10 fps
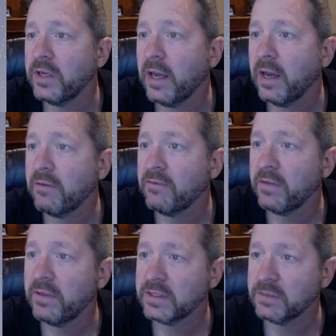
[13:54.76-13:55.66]
have
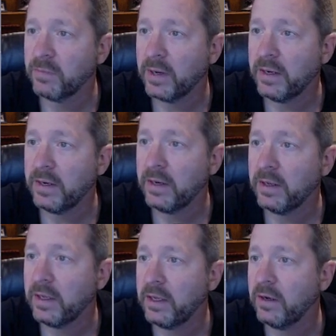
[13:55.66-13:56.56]
this button
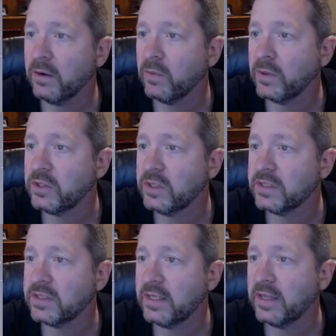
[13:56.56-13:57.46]
here, which
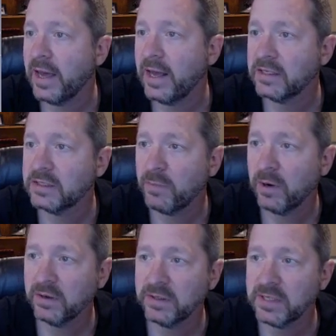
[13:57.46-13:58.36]
is the Lattice
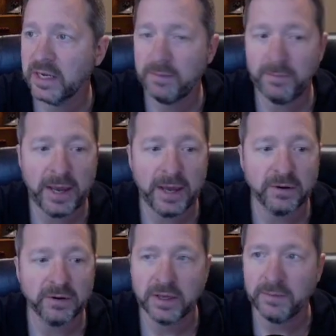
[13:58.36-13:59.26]
Part Design
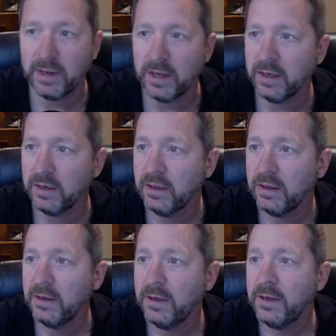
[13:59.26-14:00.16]
Pattern command.
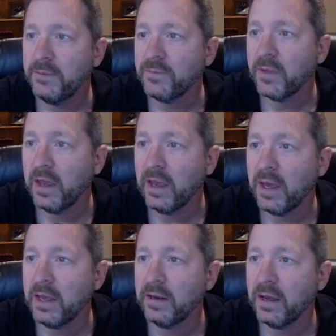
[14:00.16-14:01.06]

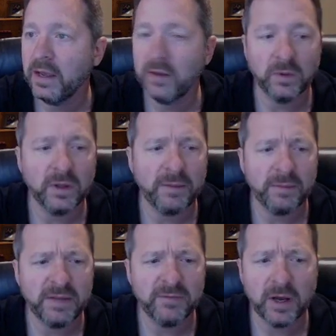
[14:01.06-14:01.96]
And uh, it will, I
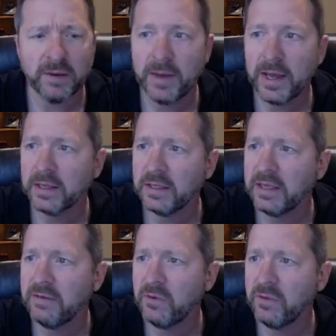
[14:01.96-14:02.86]
believe, automatically
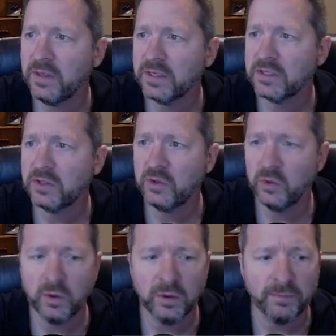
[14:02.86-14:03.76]
give you this
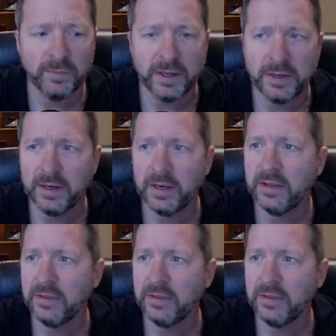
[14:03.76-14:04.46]
tool button in the